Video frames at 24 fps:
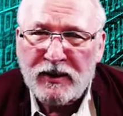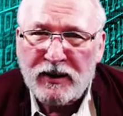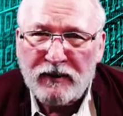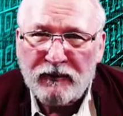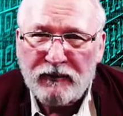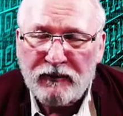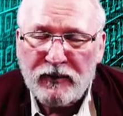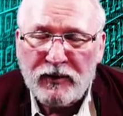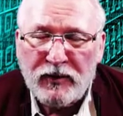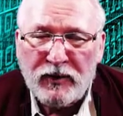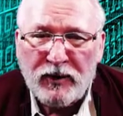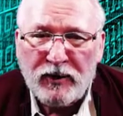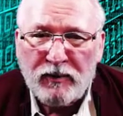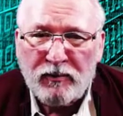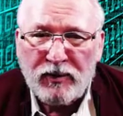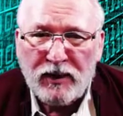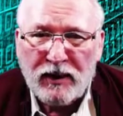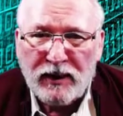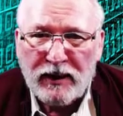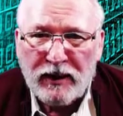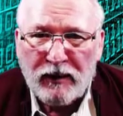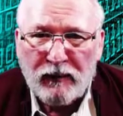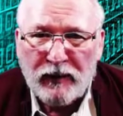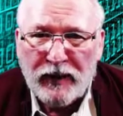for you to
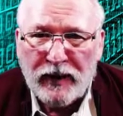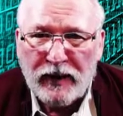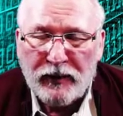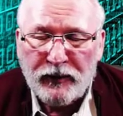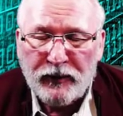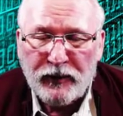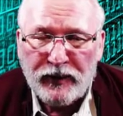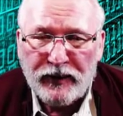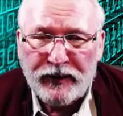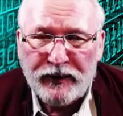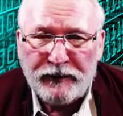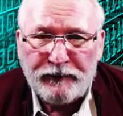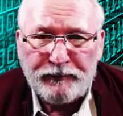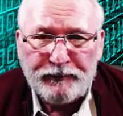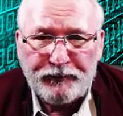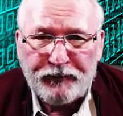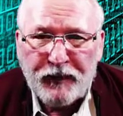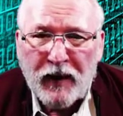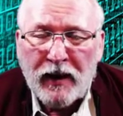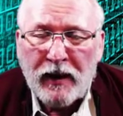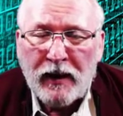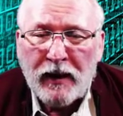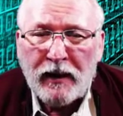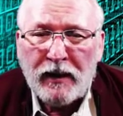play around with.
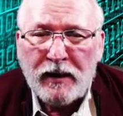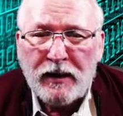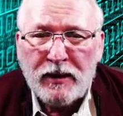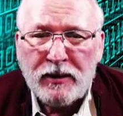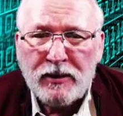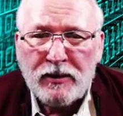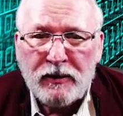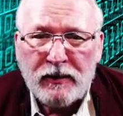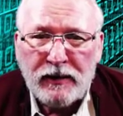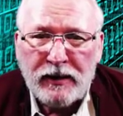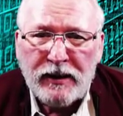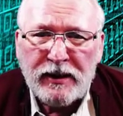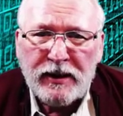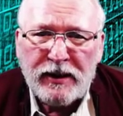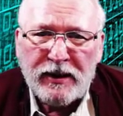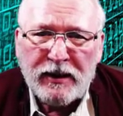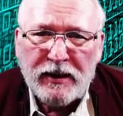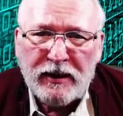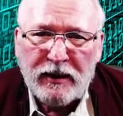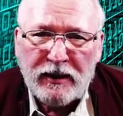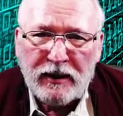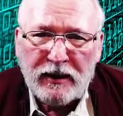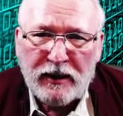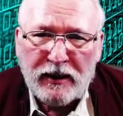So I'm going to
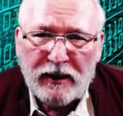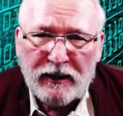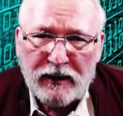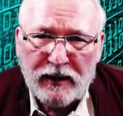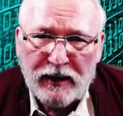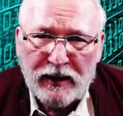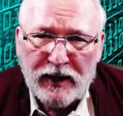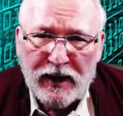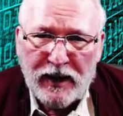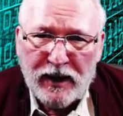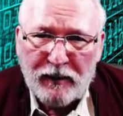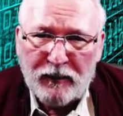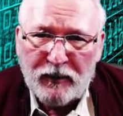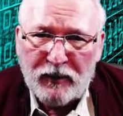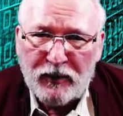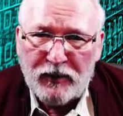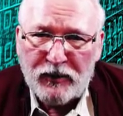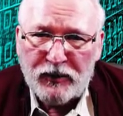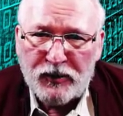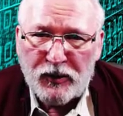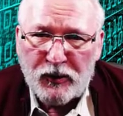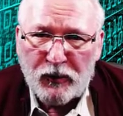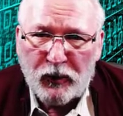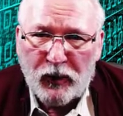key in name
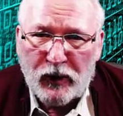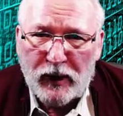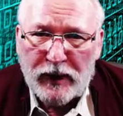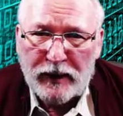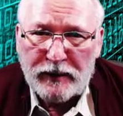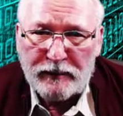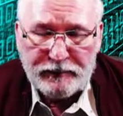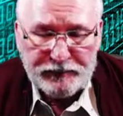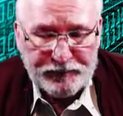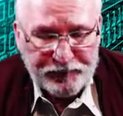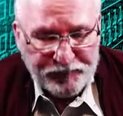user1,